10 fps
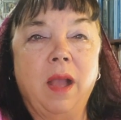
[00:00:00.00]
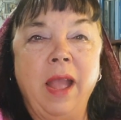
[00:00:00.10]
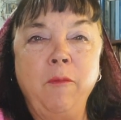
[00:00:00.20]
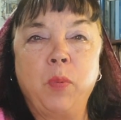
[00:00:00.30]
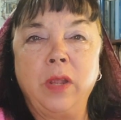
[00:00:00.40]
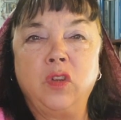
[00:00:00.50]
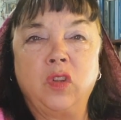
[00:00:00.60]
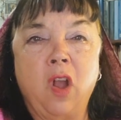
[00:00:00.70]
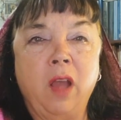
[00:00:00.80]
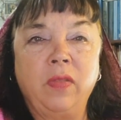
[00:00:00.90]
I pray to
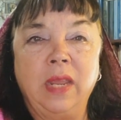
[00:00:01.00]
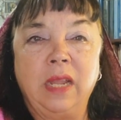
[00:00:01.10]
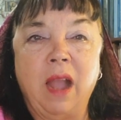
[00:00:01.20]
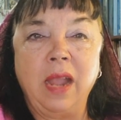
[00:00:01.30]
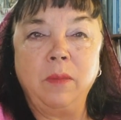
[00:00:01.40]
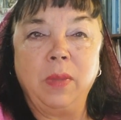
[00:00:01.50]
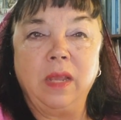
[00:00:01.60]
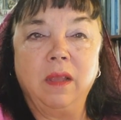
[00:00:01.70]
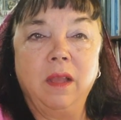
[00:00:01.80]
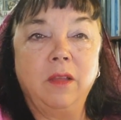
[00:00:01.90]
God that he guide me